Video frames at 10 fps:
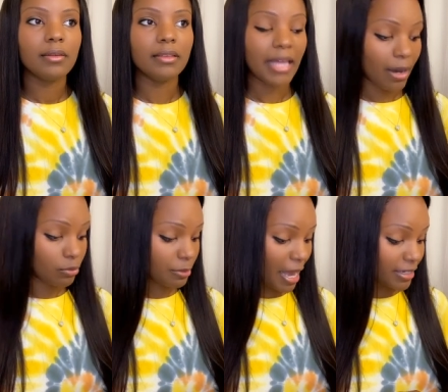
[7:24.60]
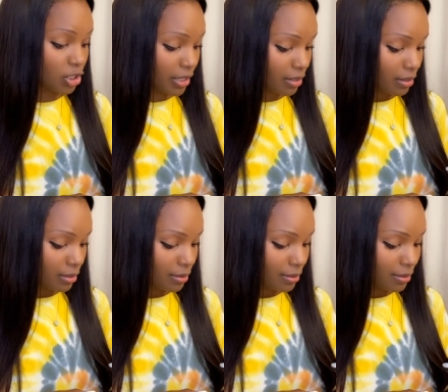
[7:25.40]
That was magic.
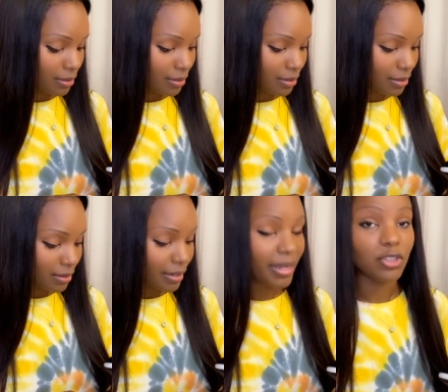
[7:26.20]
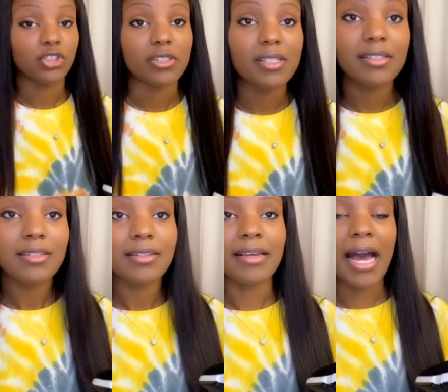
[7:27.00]
It just,
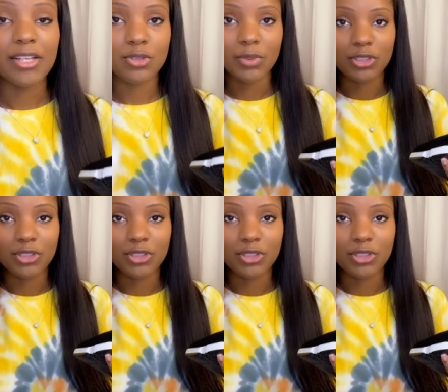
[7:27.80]
guys,